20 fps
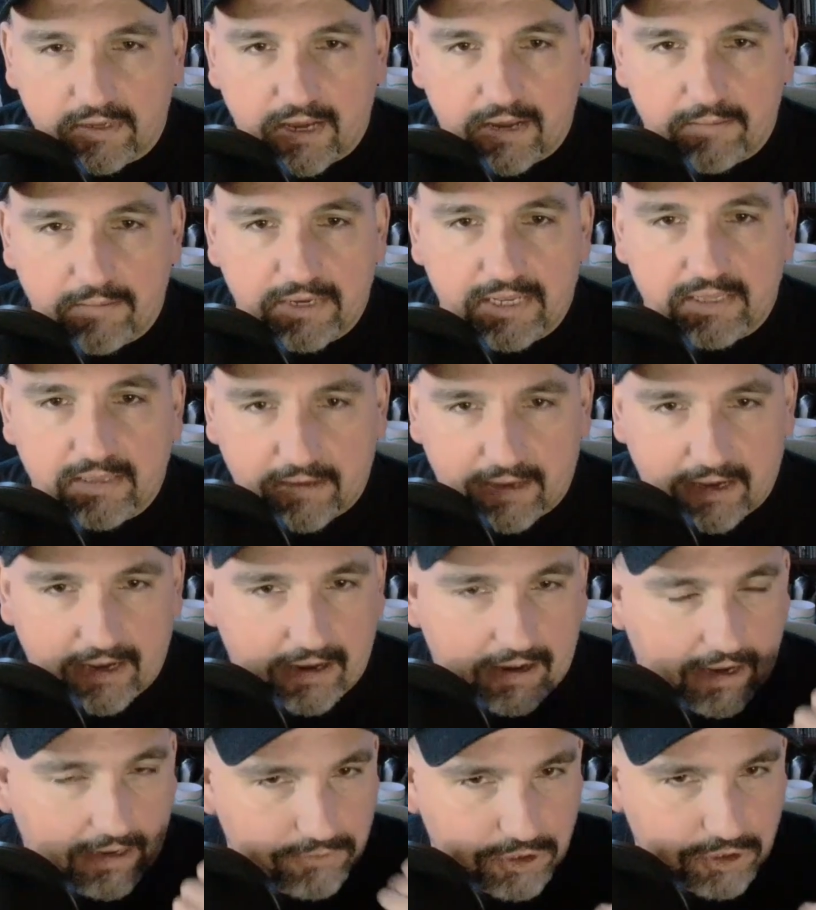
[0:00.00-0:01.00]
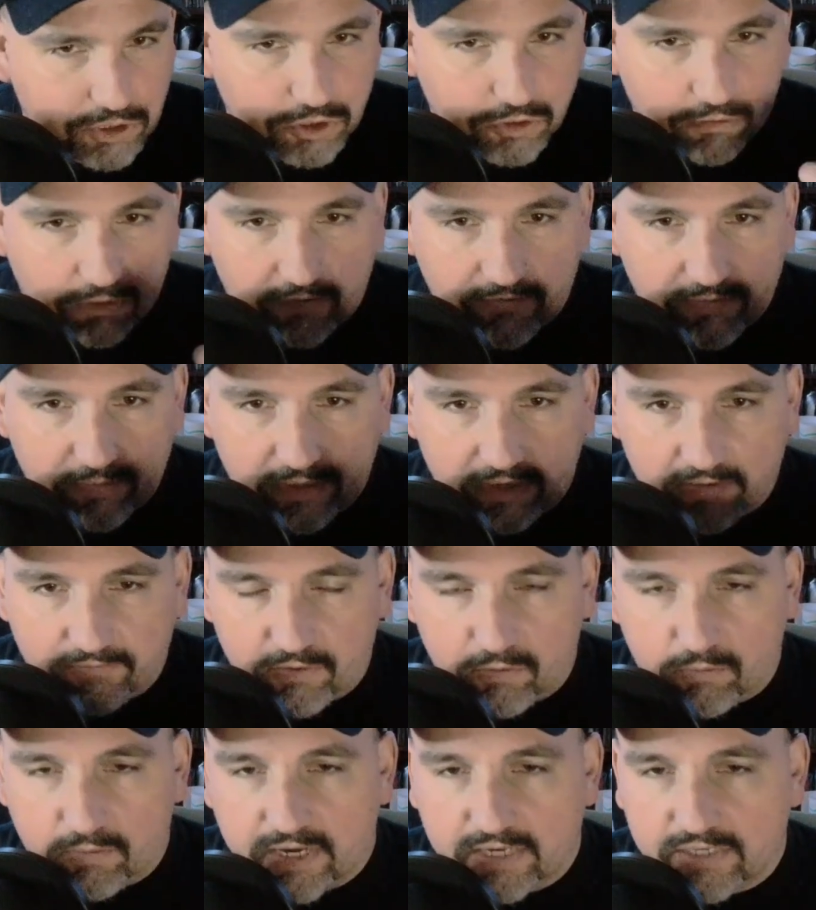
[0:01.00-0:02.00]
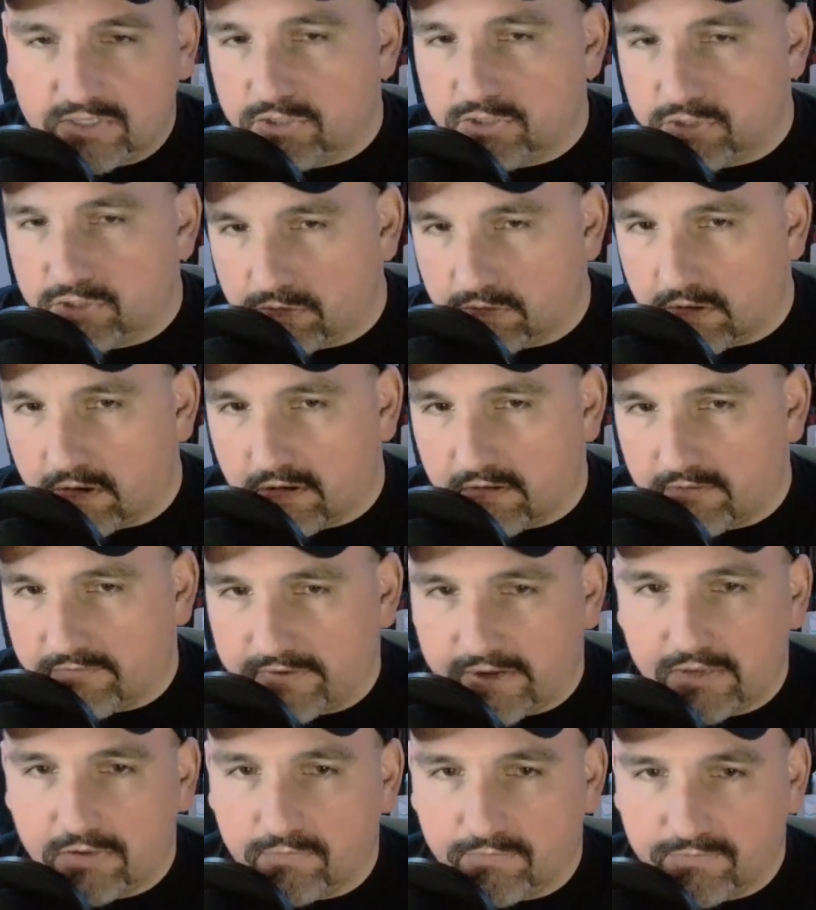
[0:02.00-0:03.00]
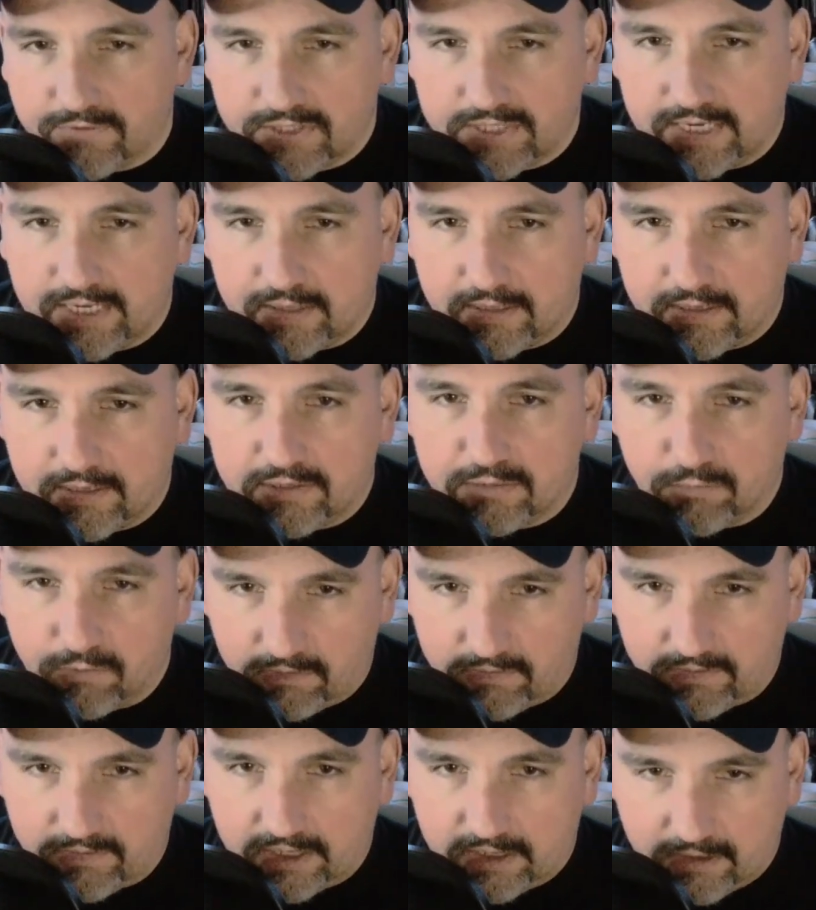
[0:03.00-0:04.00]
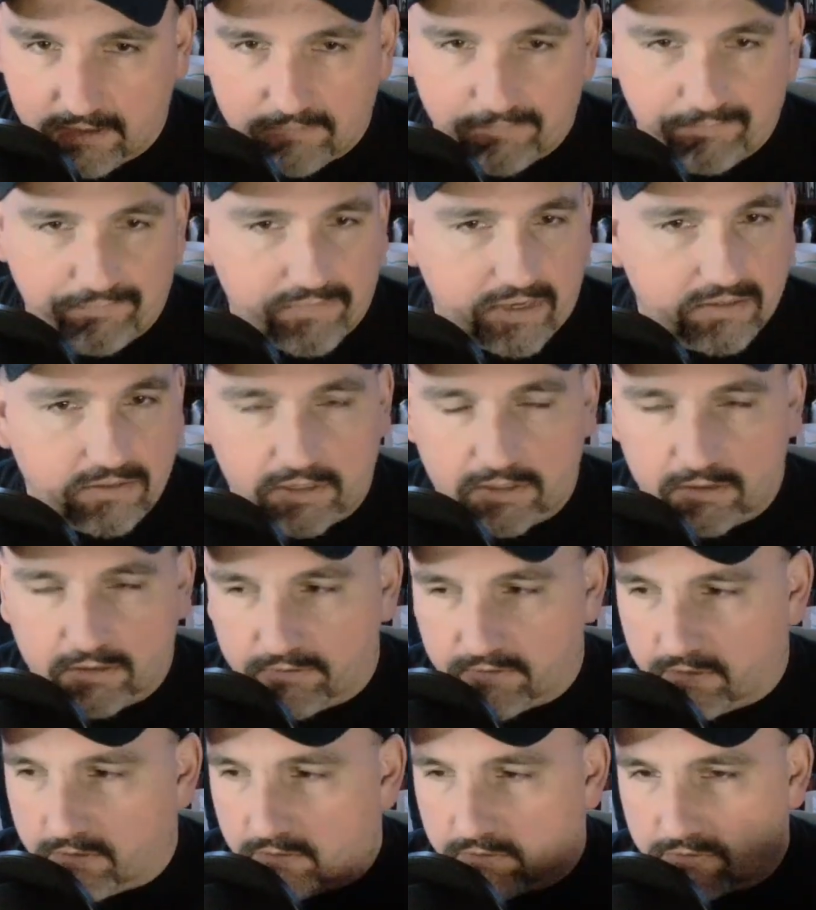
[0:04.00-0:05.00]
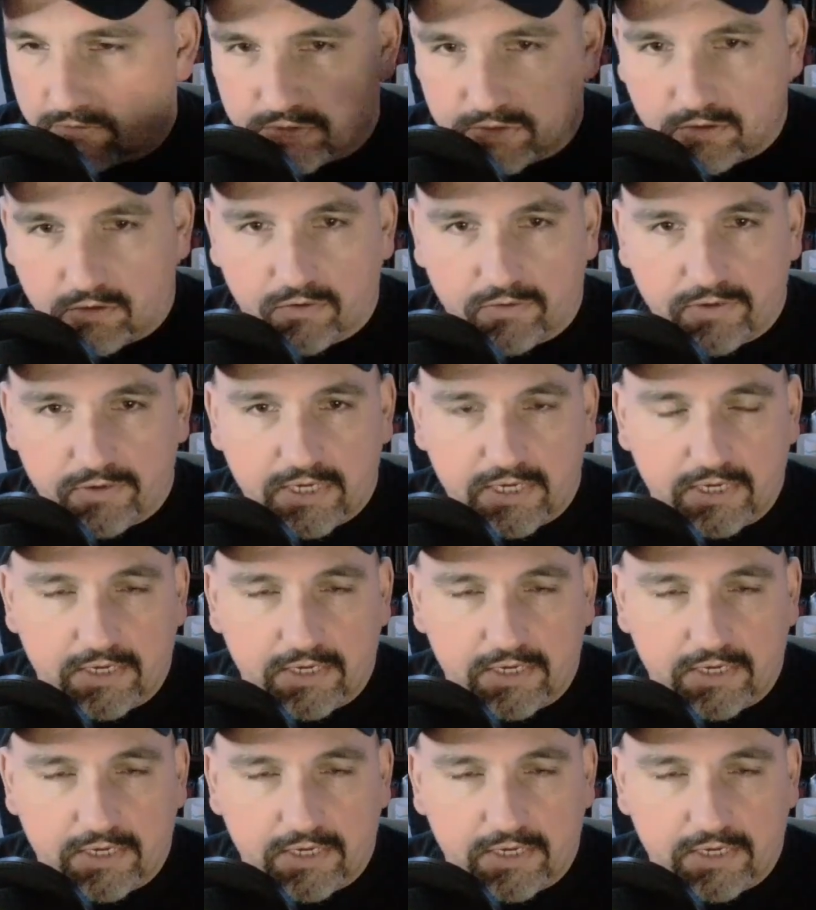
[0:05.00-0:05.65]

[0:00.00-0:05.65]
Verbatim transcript: I mean, I'm sure everybody, if you're watching this and you're a horror fan, you've seen this movie, so you know the whole story.